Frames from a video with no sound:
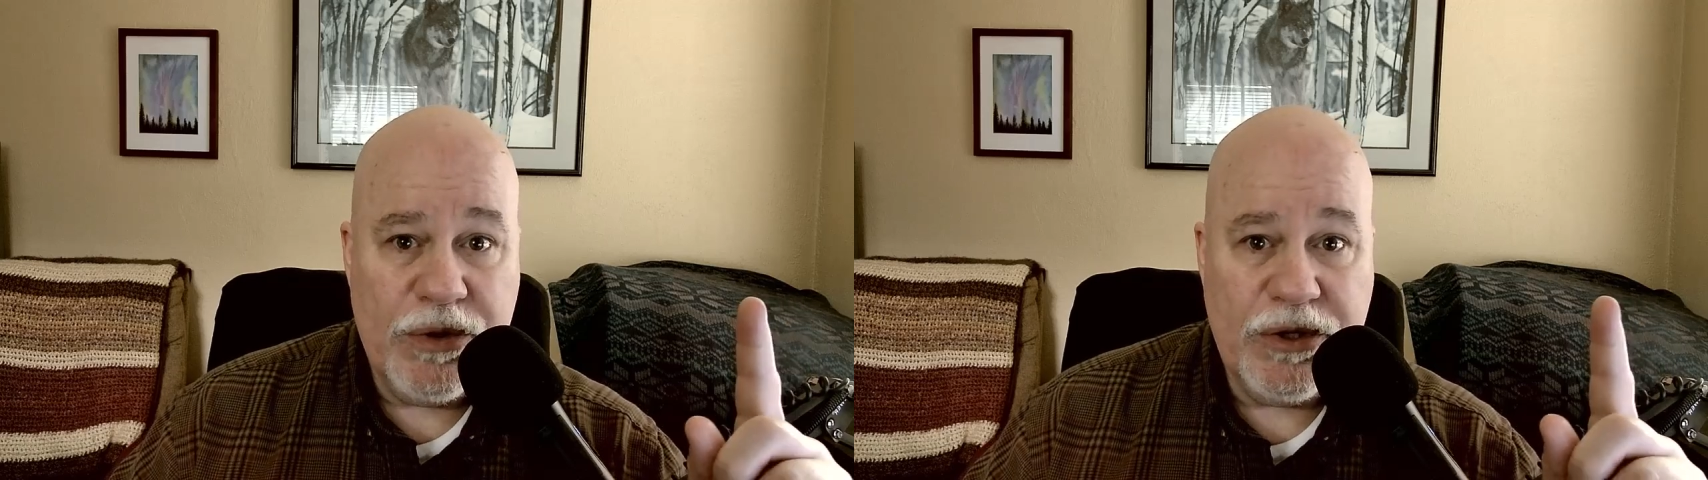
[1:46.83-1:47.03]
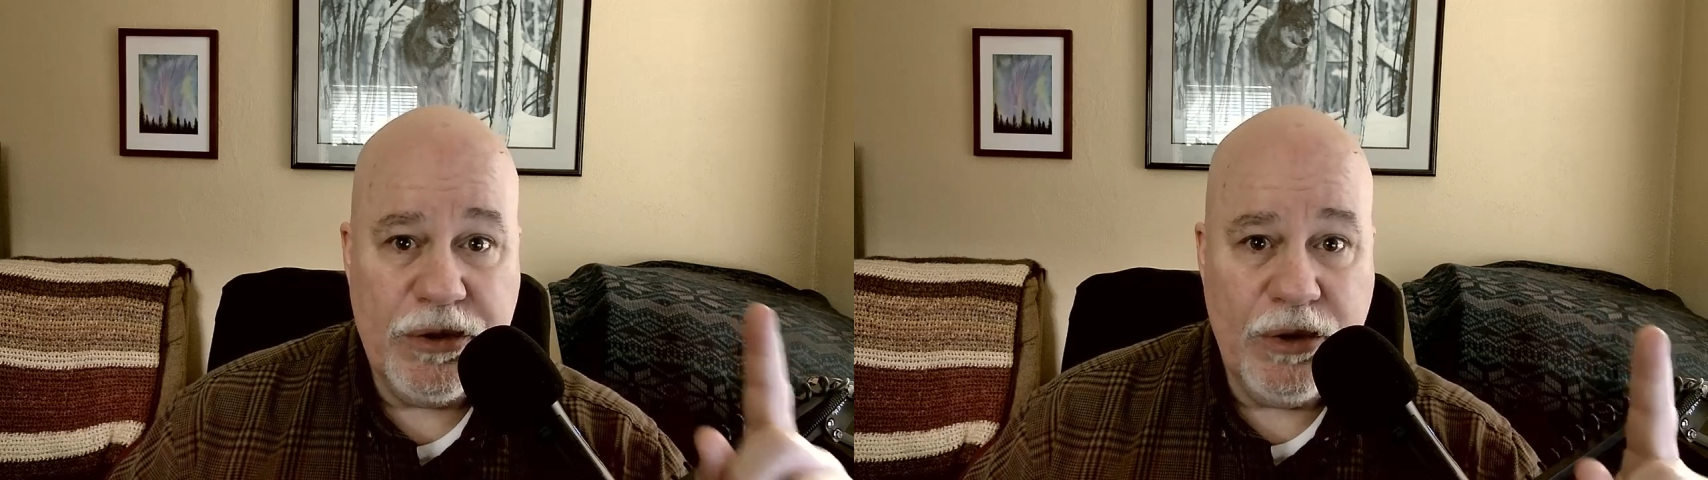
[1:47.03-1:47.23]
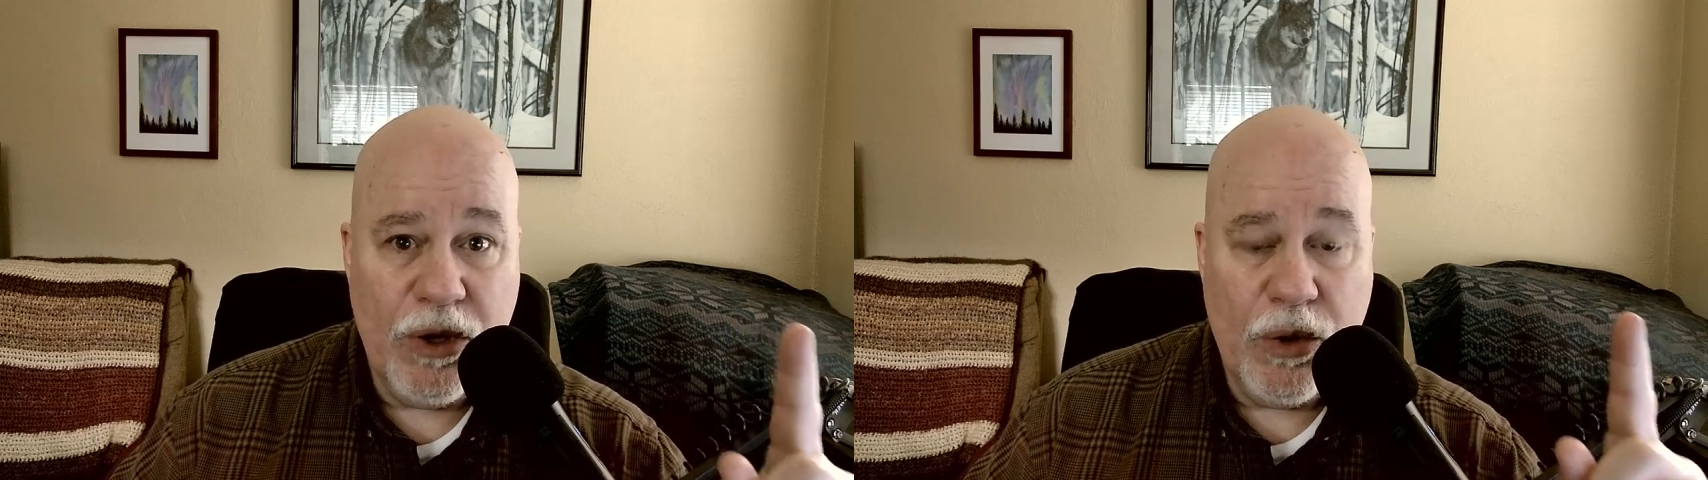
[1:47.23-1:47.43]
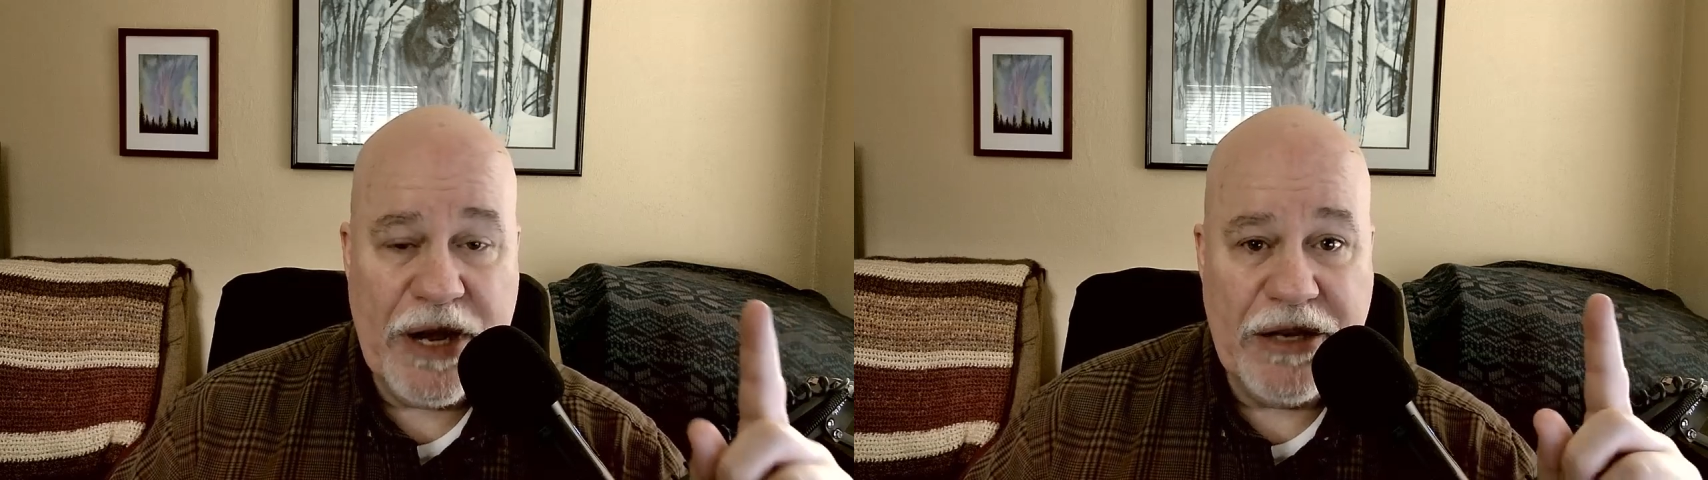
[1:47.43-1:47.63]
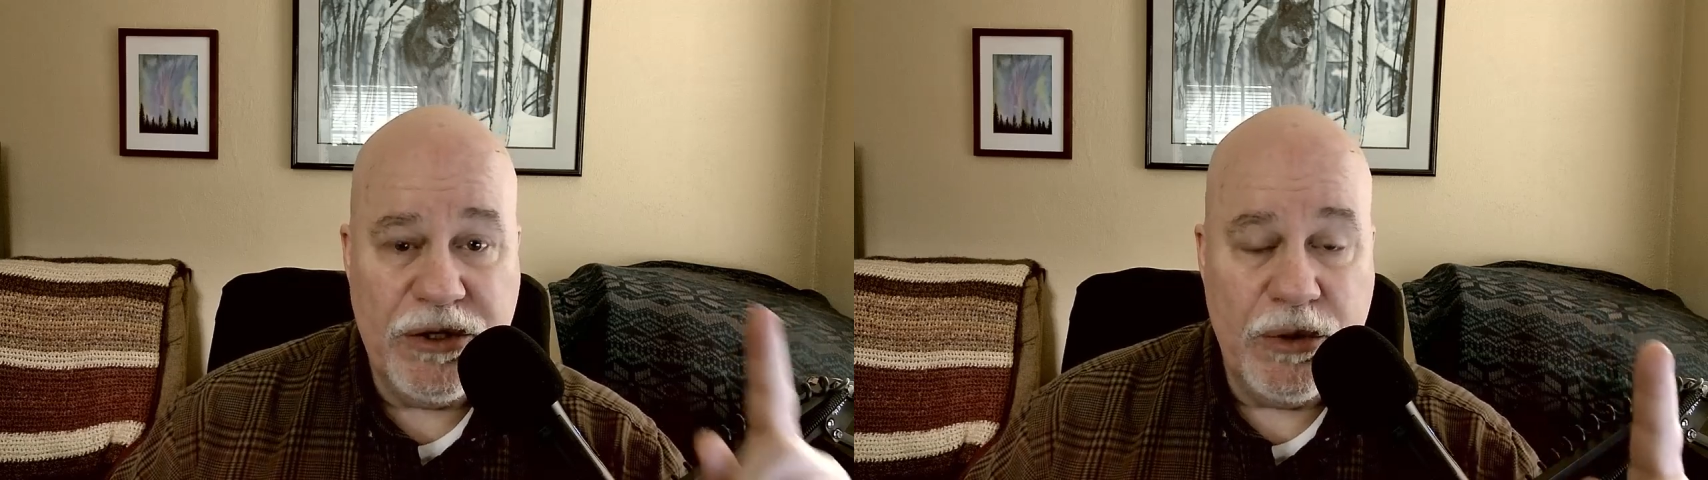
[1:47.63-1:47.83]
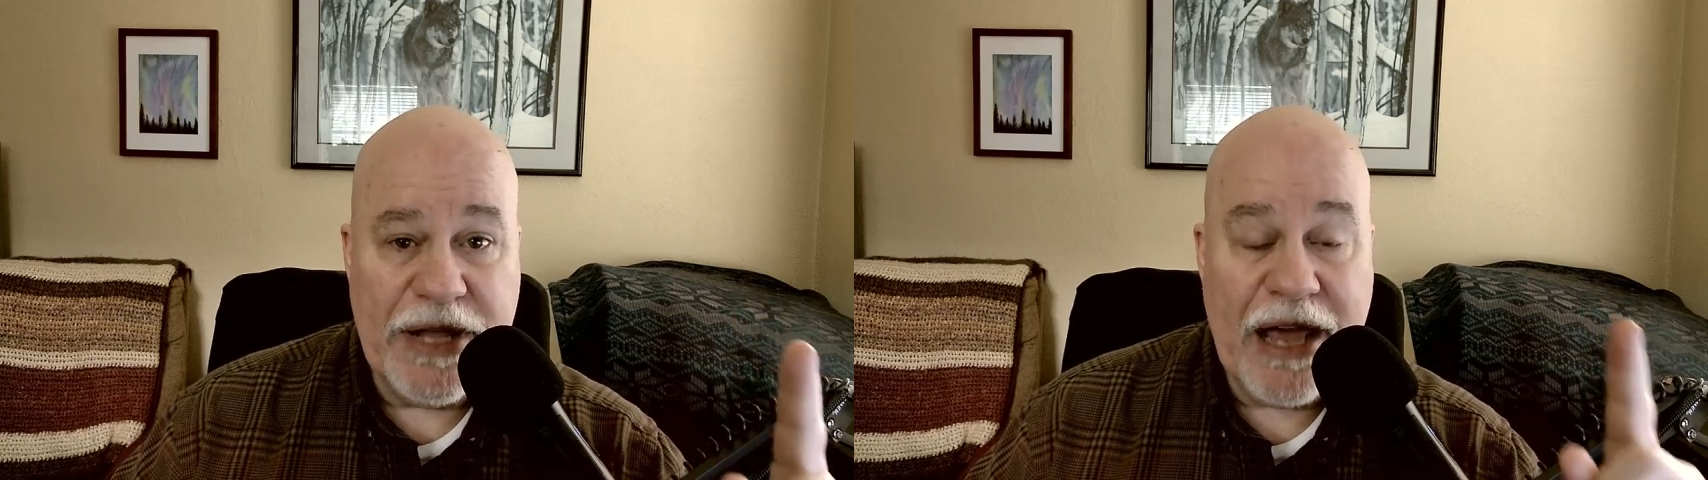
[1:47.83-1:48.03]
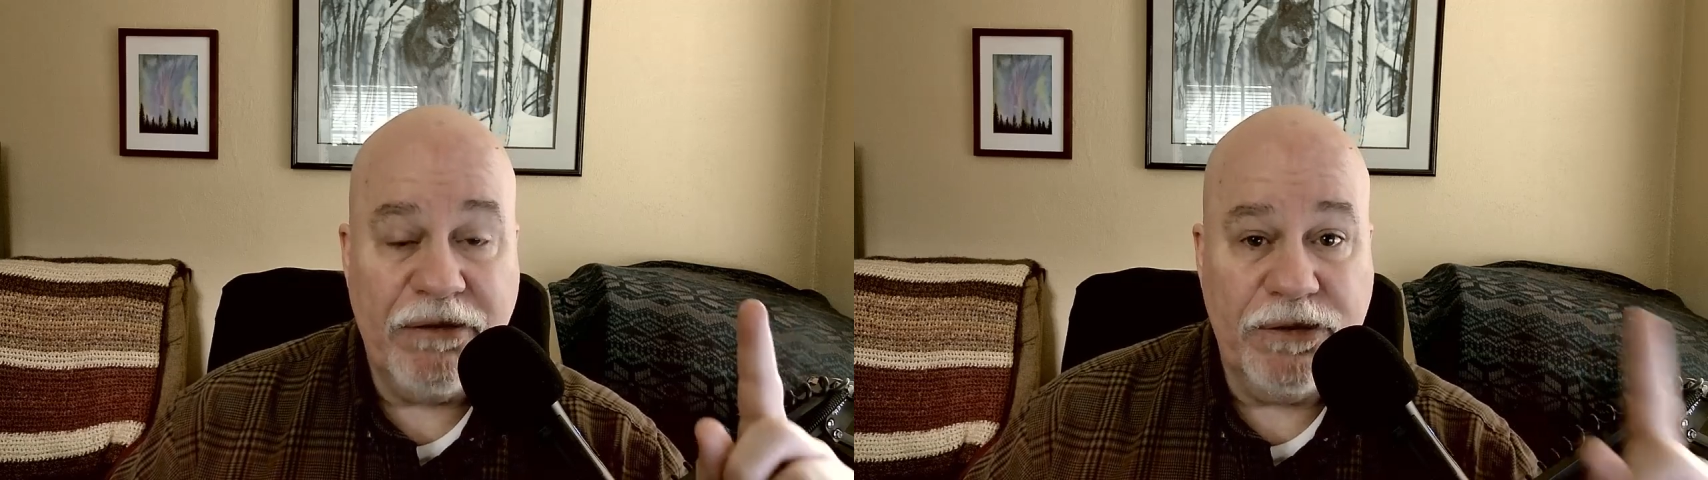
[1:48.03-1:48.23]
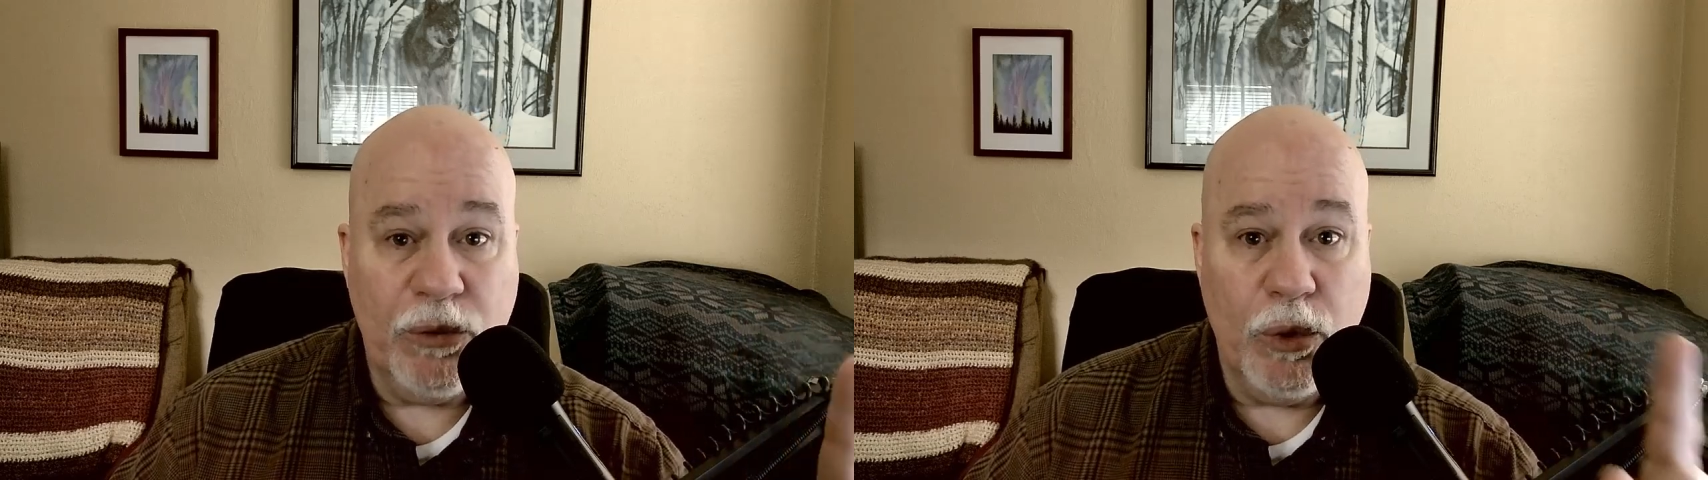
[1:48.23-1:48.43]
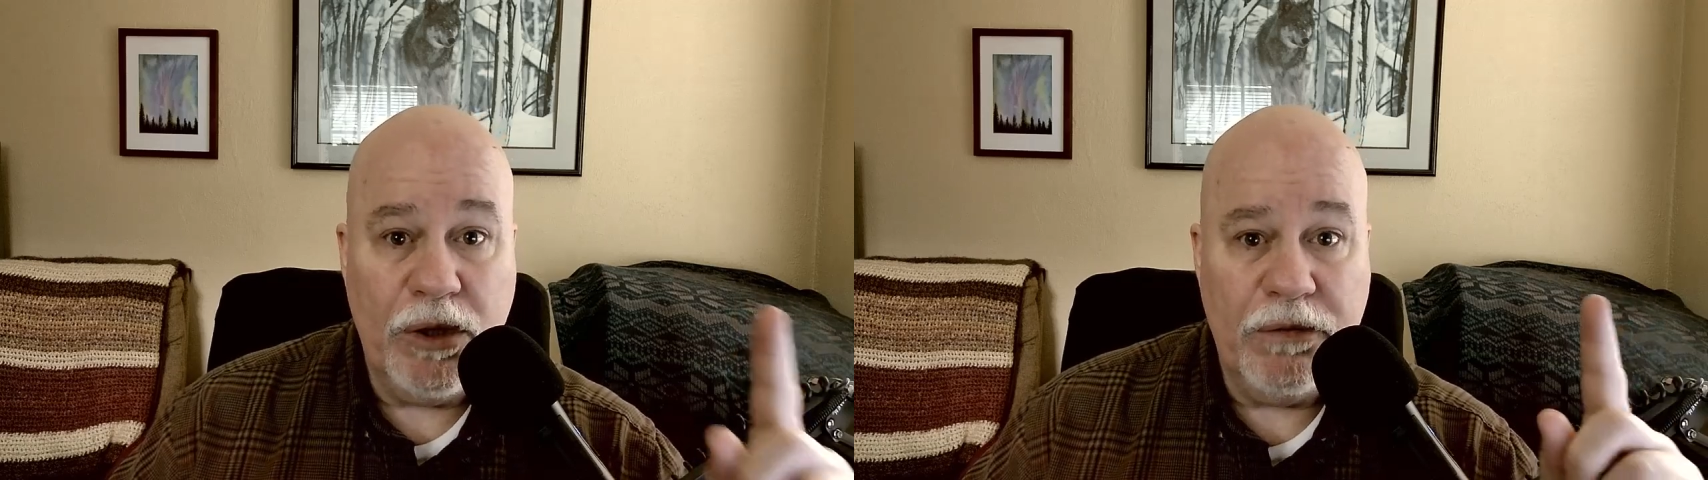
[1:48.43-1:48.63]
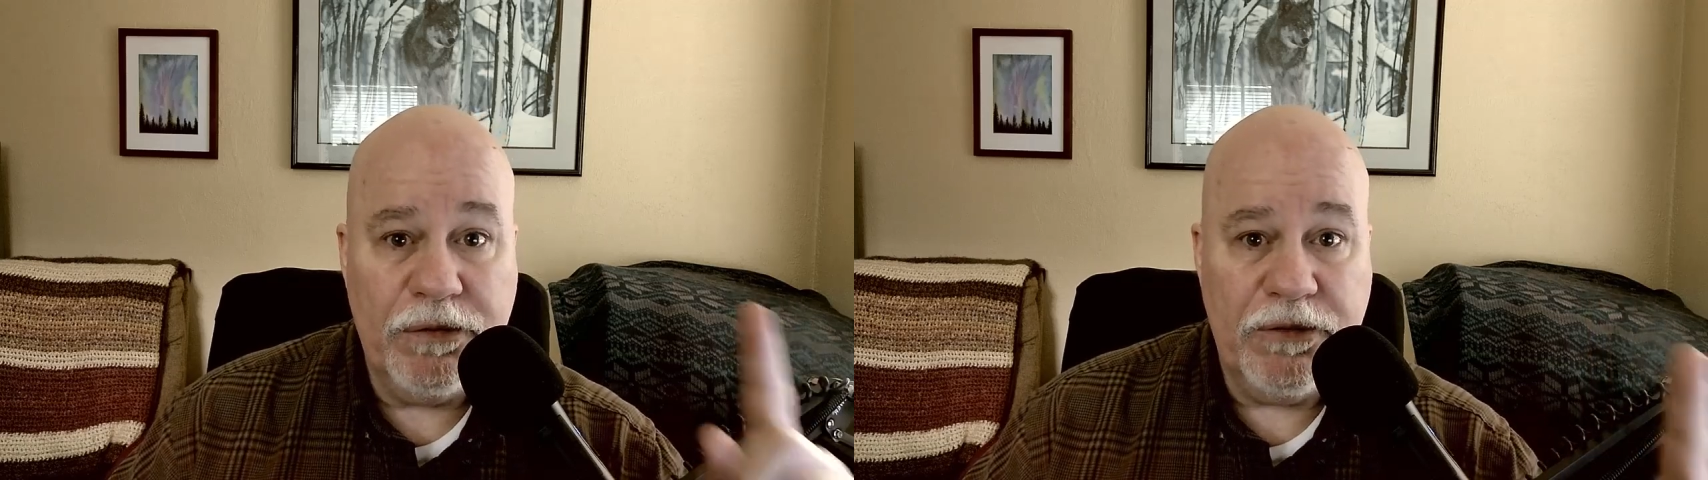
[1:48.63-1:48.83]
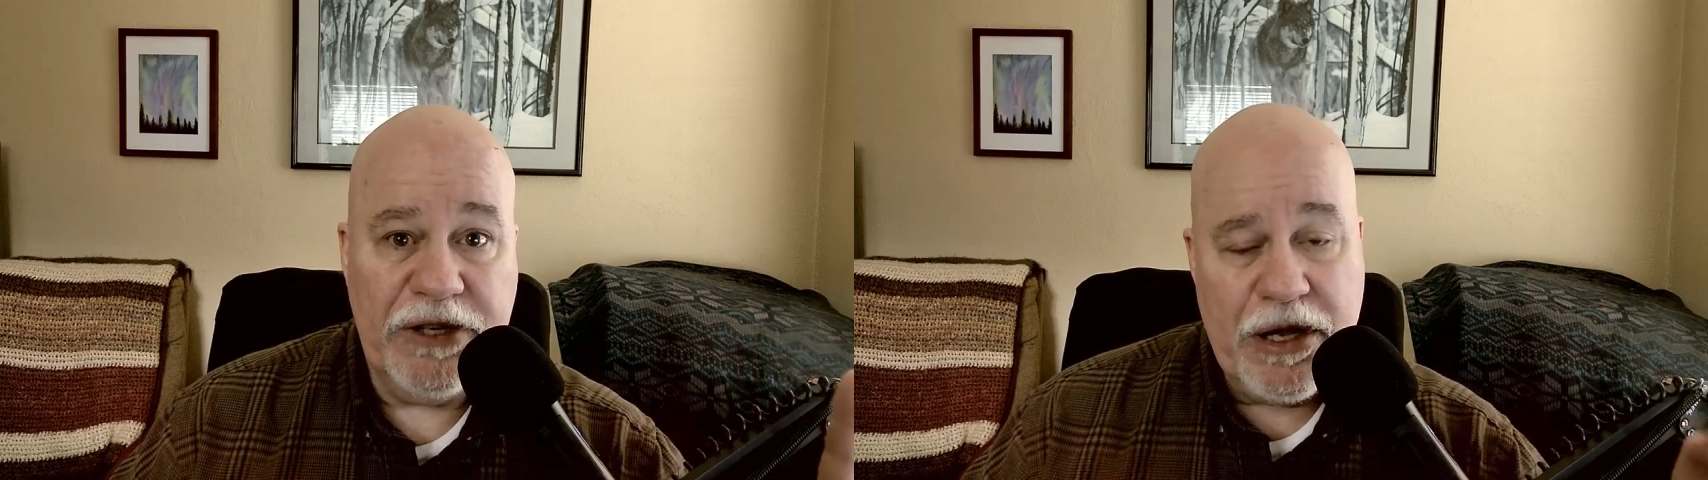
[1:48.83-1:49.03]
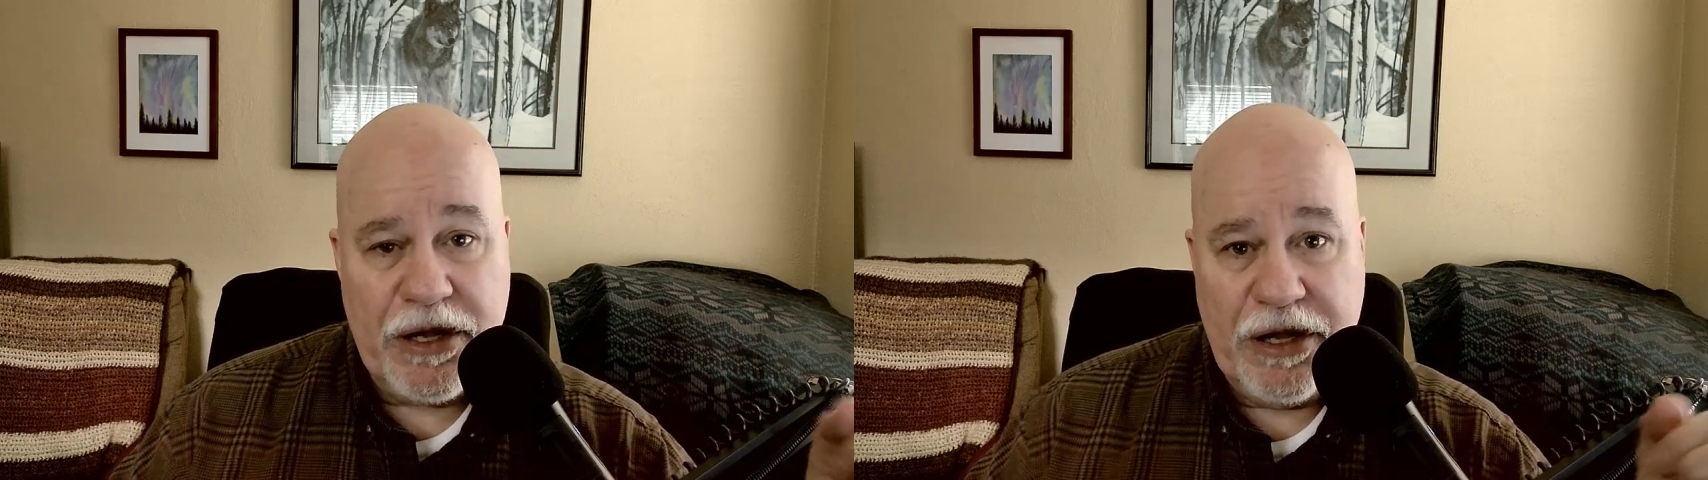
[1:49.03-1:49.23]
to go and do that for free.